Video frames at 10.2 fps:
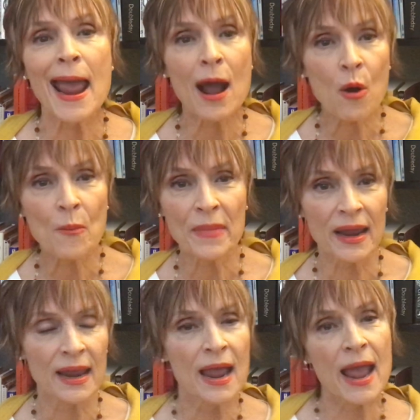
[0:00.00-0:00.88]
help
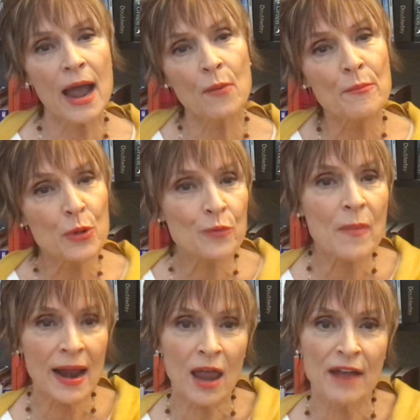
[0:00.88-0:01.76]
me, help move
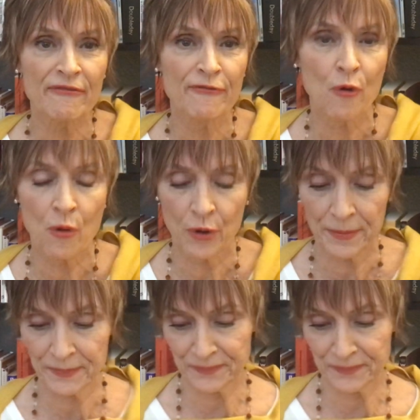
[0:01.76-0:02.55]
my life forward?